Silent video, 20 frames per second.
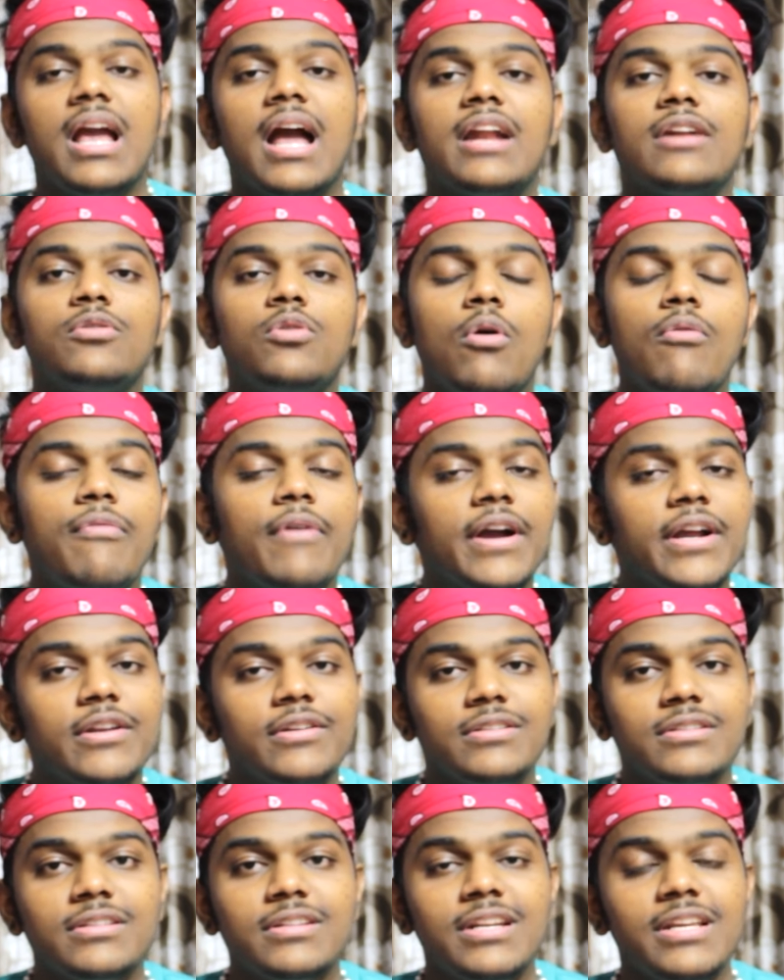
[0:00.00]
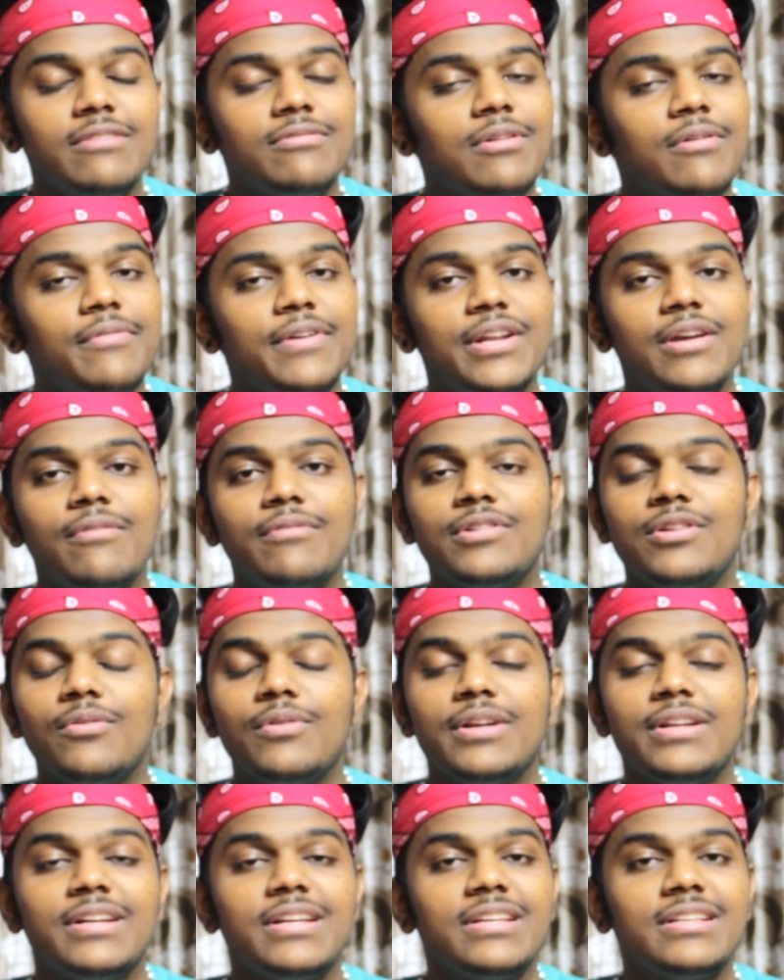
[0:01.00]
And don't forget to leave the video
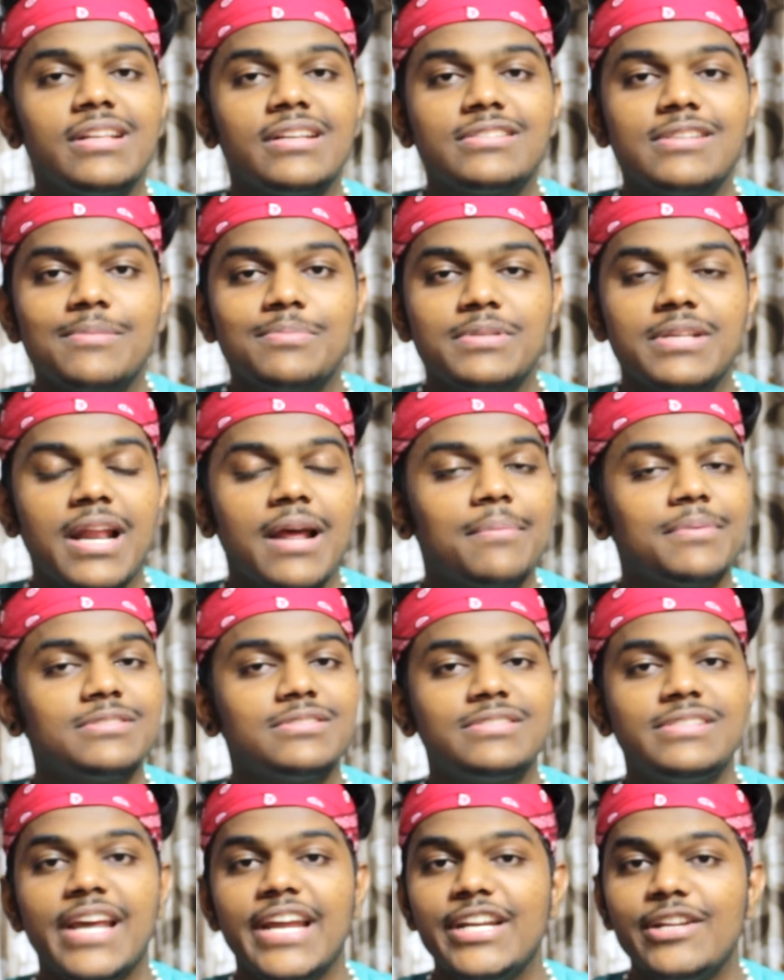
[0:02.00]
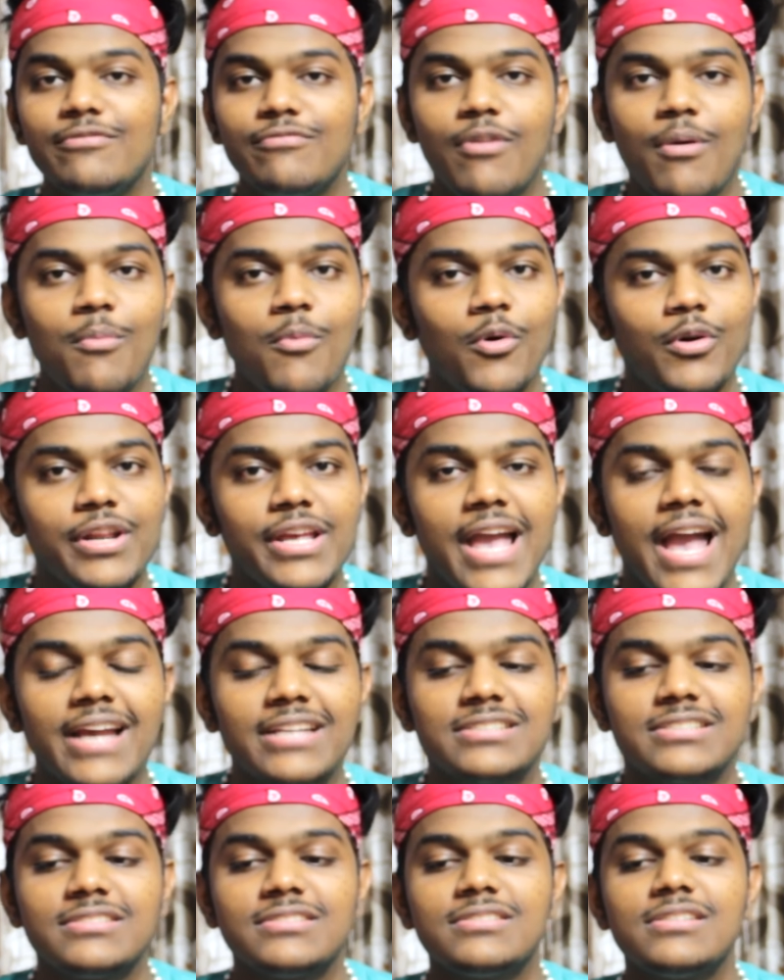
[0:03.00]
without hitting the subscribe and stay tuned for more
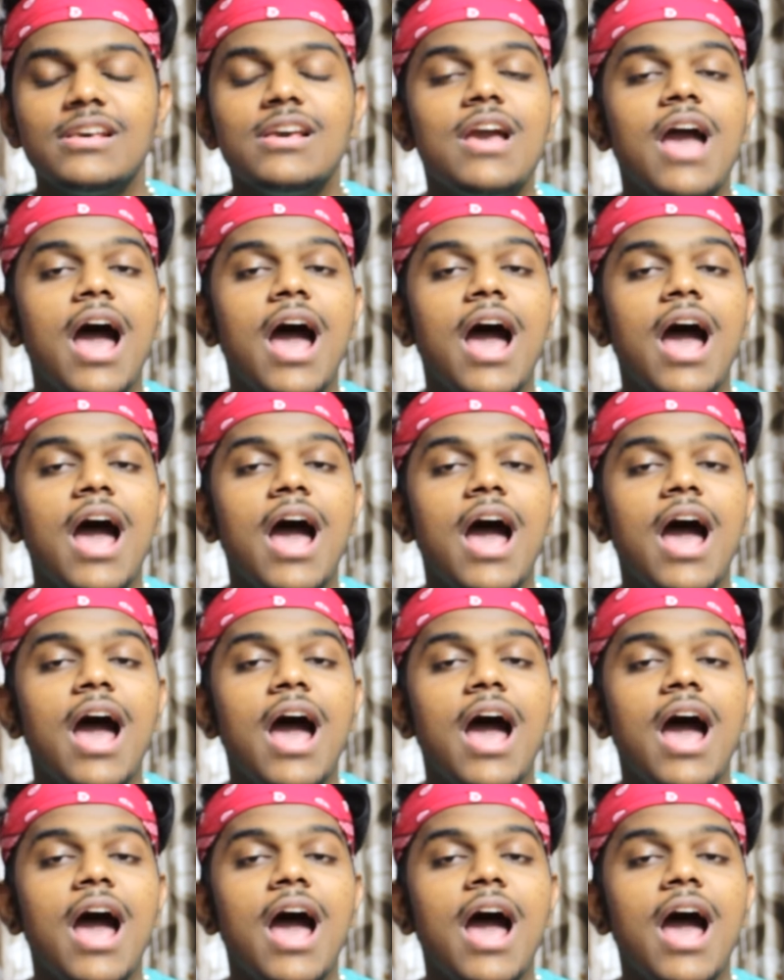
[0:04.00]
reactions.